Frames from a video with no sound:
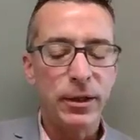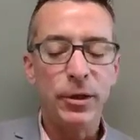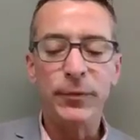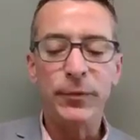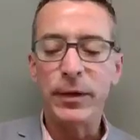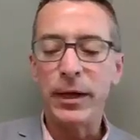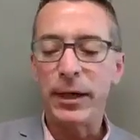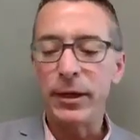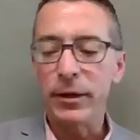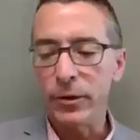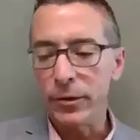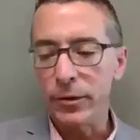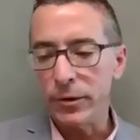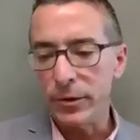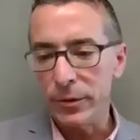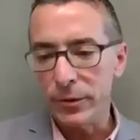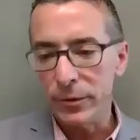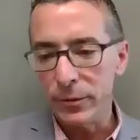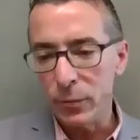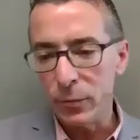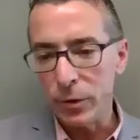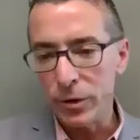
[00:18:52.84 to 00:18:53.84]
You've got to
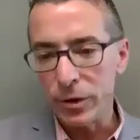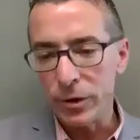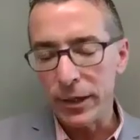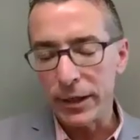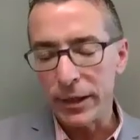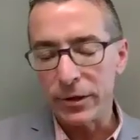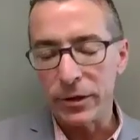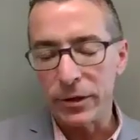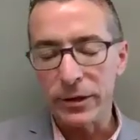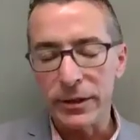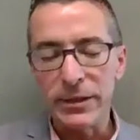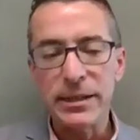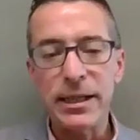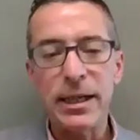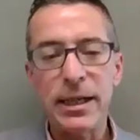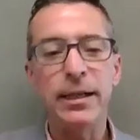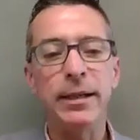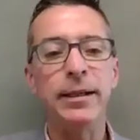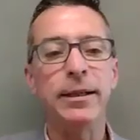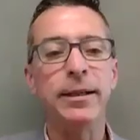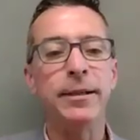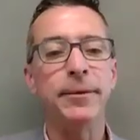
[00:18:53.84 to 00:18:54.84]
learn what you're actually
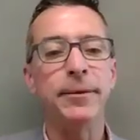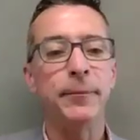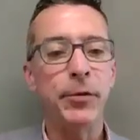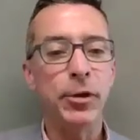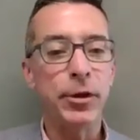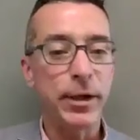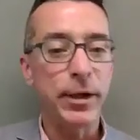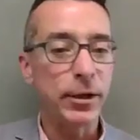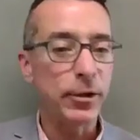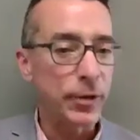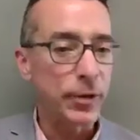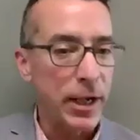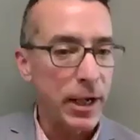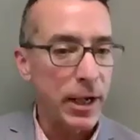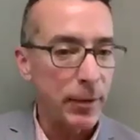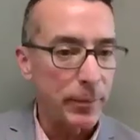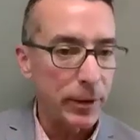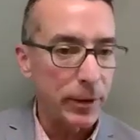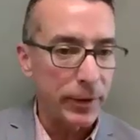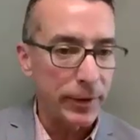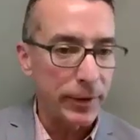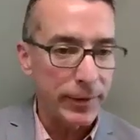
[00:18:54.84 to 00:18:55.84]
selling. You got to learn how
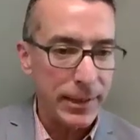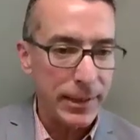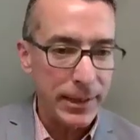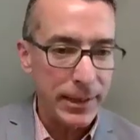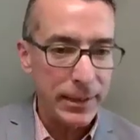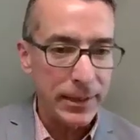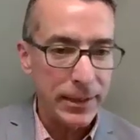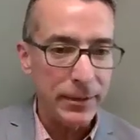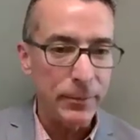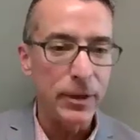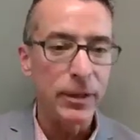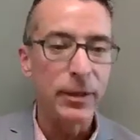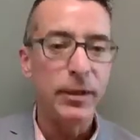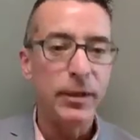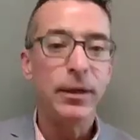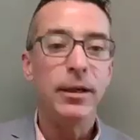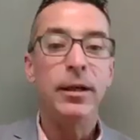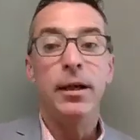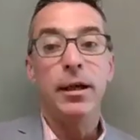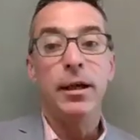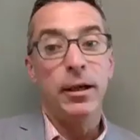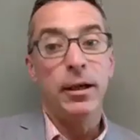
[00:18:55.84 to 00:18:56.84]
to build a team.
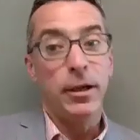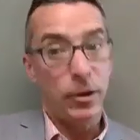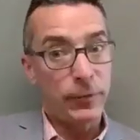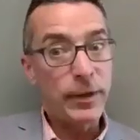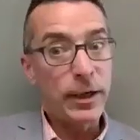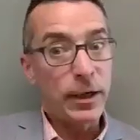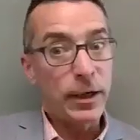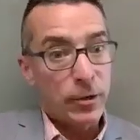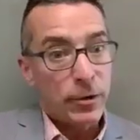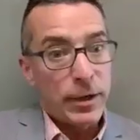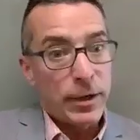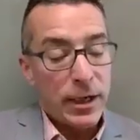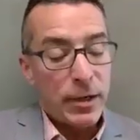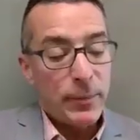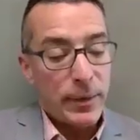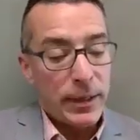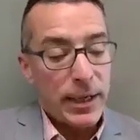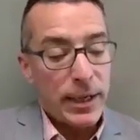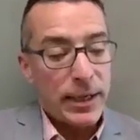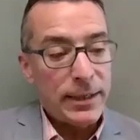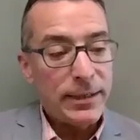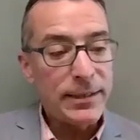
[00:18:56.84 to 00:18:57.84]
You've got to learn how to
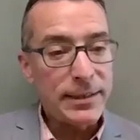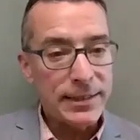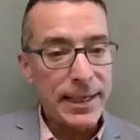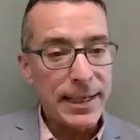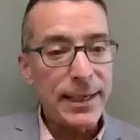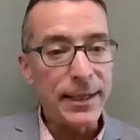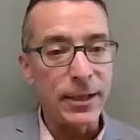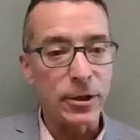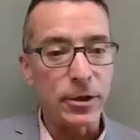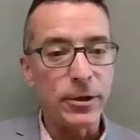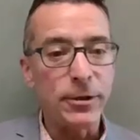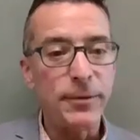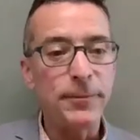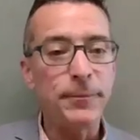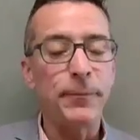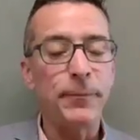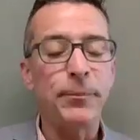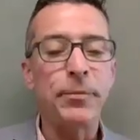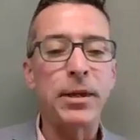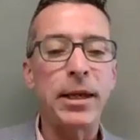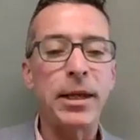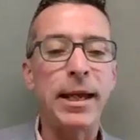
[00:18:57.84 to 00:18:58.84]
be a seller.